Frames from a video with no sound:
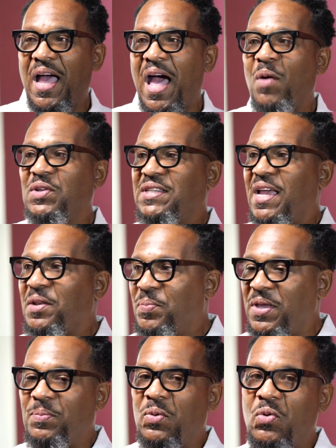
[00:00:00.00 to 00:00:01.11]
I would say to
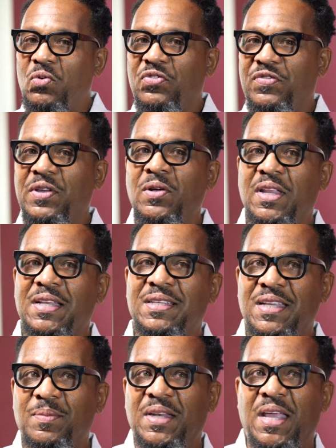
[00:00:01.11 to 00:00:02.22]
people who feel
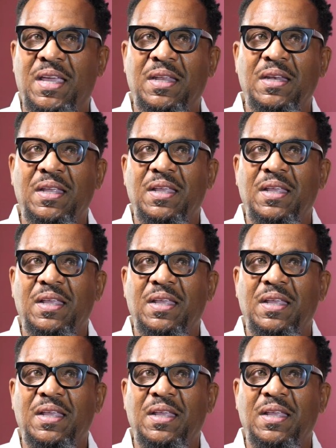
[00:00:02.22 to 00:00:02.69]
intimidated